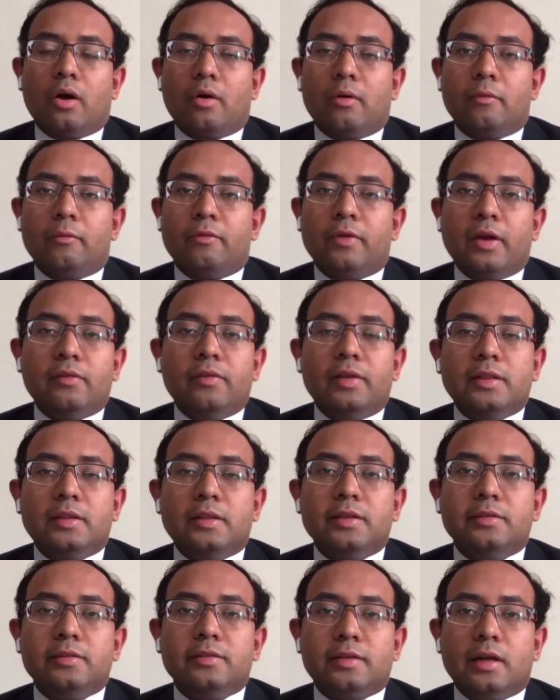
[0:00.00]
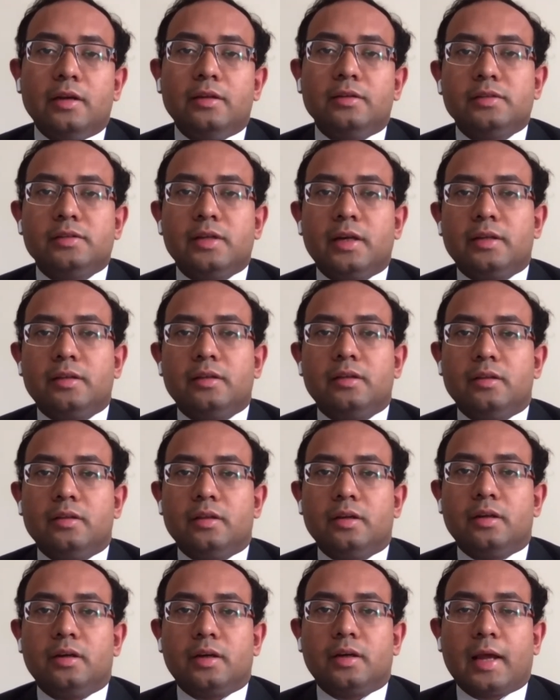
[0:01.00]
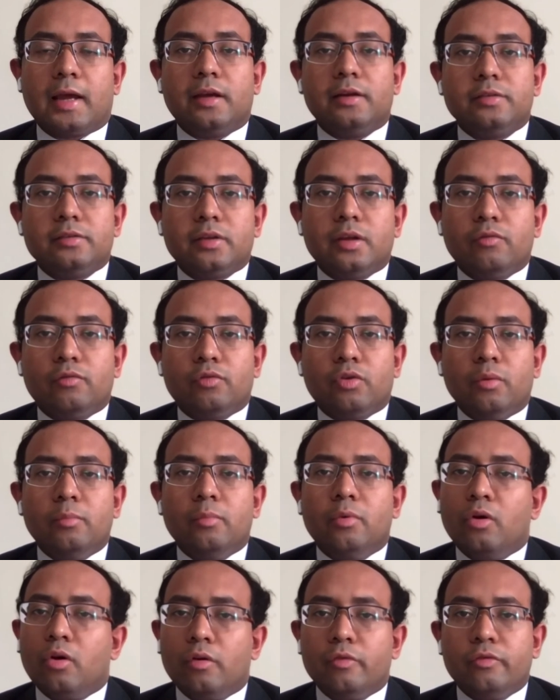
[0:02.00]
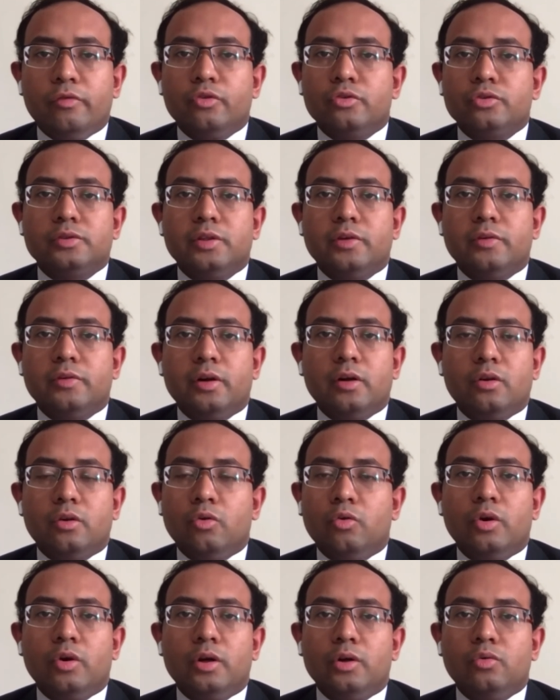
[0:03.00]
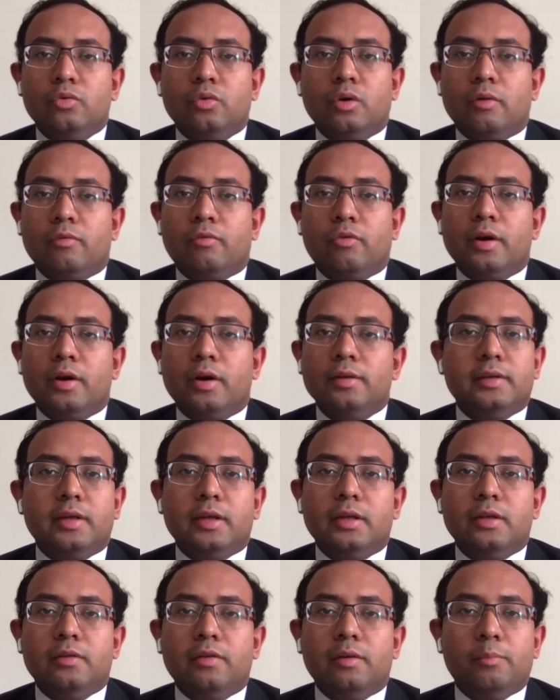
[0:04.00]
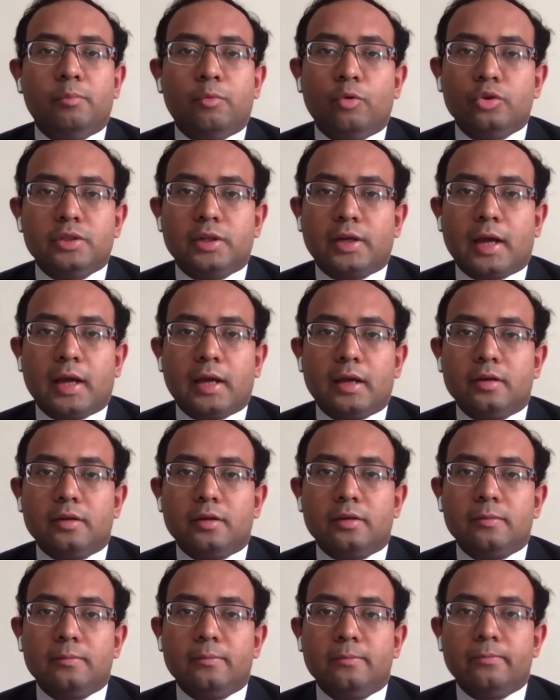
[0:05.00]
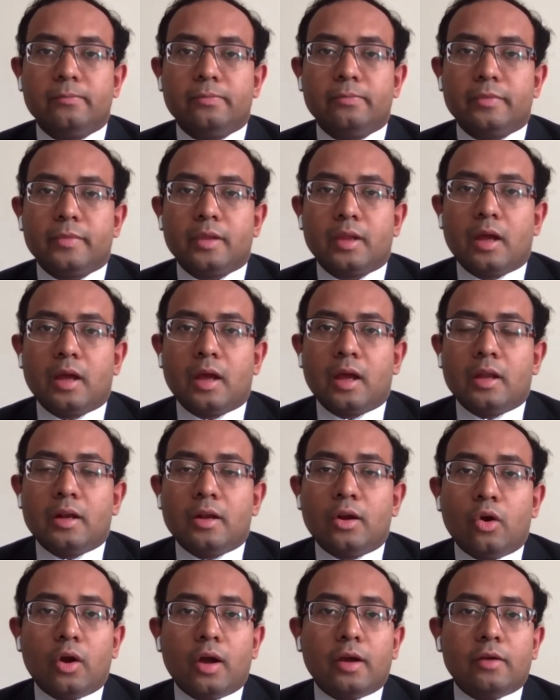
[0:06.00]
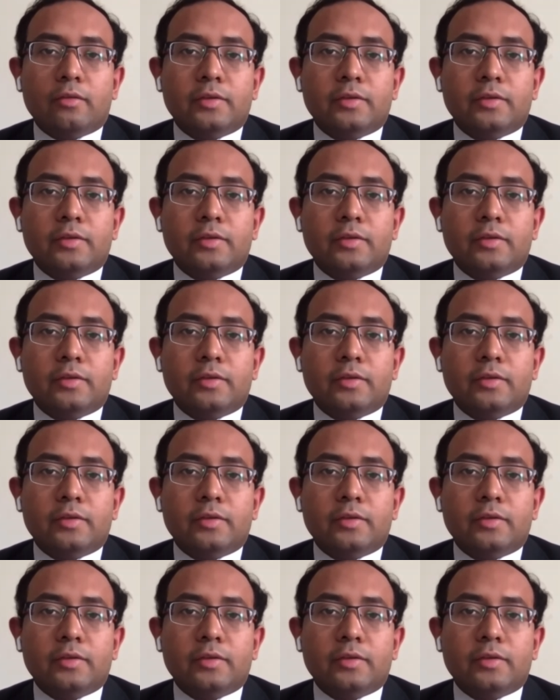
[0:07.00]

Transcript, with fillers: where will these sellers get the tiger skin from? Of course, they will go into a forest and they will poach a tiger. Now, if